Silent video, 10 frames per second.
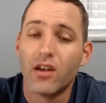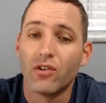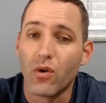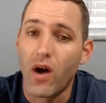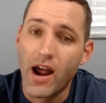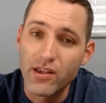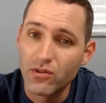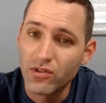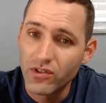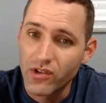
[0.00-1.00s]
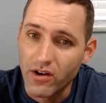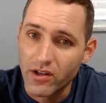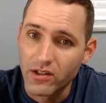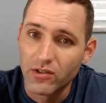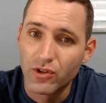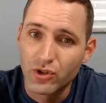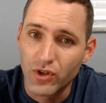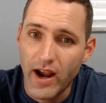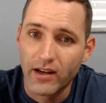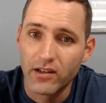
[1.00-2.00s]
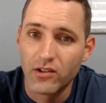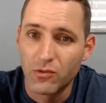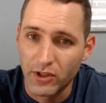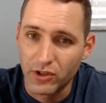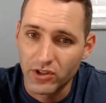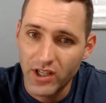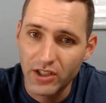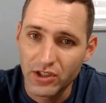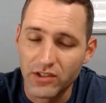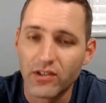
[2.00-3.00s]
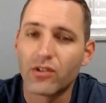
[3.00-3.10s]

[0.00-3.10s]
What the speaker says: So I use Asana to track special occasions.